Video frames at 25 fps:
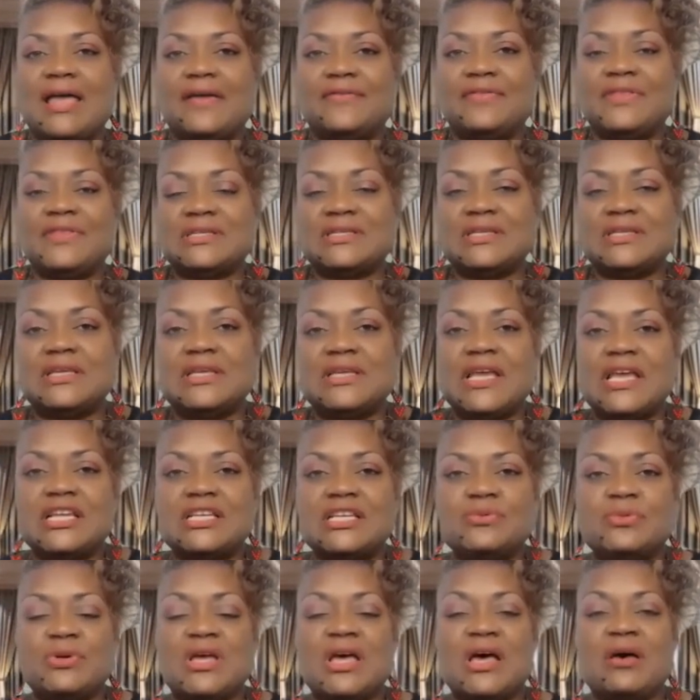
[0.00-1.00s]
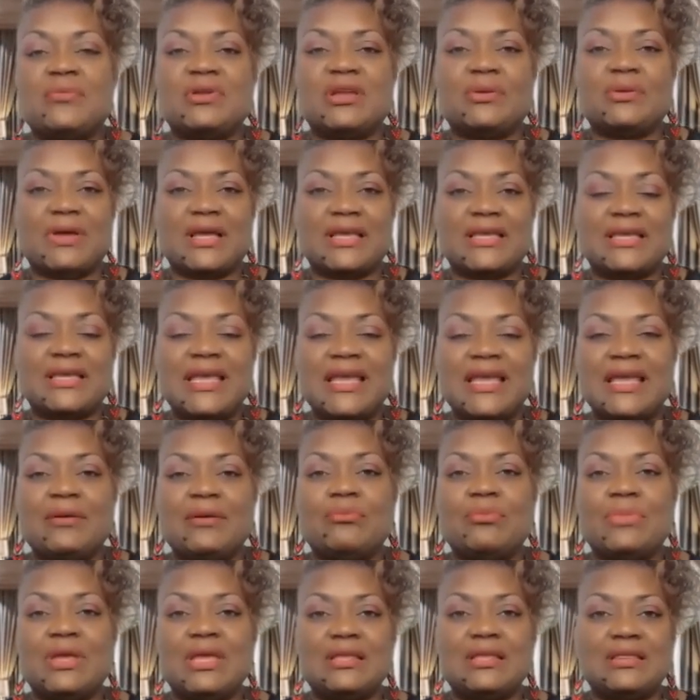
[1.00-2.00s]
have this engagement coming up. I
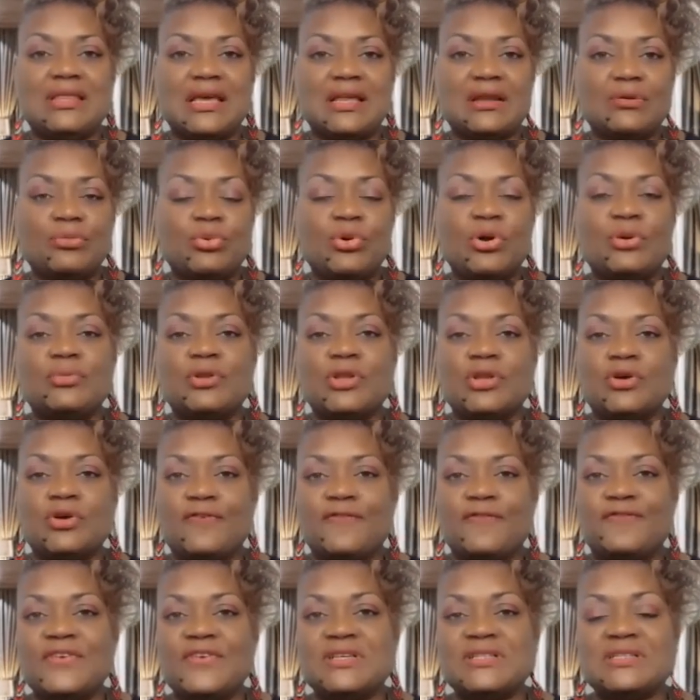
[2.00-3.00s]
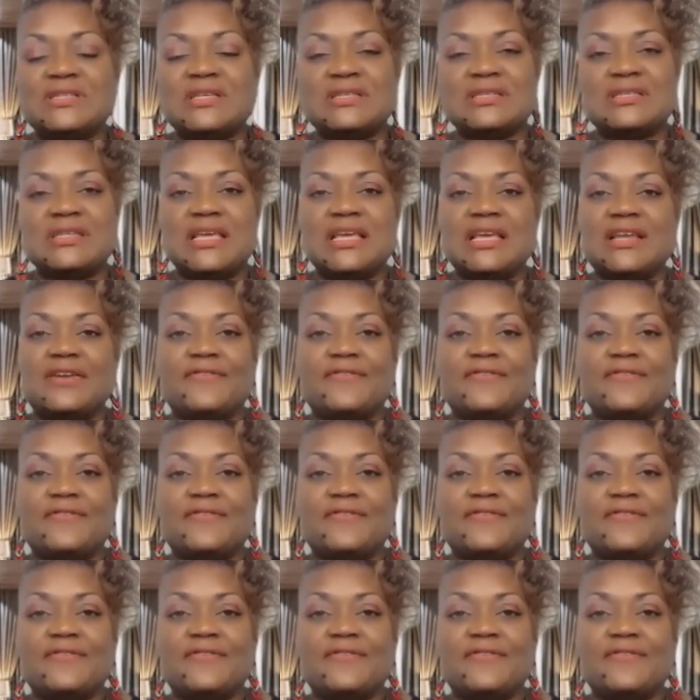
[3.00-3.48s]
can't make that appointment to go fix this thing.